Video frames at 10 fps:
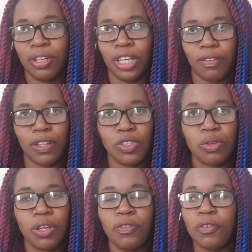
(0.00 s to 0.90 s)

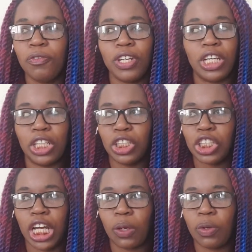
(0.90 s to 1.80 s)
If you finish
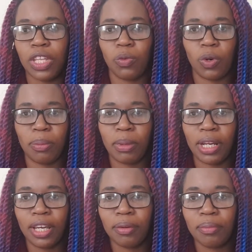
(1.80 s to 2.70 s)
like within 1
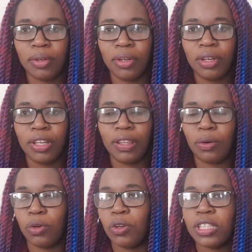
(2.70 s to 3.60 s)
minute, they
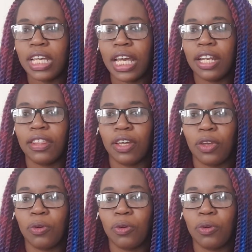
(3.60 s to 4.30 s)
will not say anything.